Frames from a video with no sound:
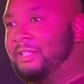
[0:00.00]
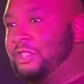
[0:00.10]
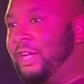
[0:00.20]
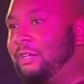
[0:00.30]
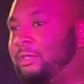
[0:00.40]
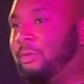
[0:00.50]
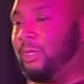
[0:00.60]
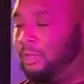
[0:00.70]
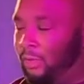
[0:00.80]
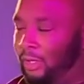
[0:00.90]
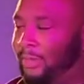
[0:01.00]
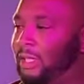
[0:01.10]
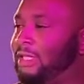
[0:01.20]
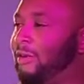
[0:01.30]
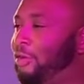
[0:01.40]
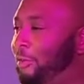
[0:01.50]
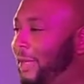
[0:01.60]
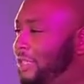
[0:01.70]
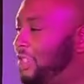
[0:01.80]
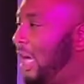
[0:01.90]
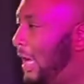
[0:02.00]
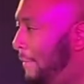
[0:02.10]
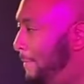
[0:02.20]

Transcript: share, so when you join the military, you pick a job.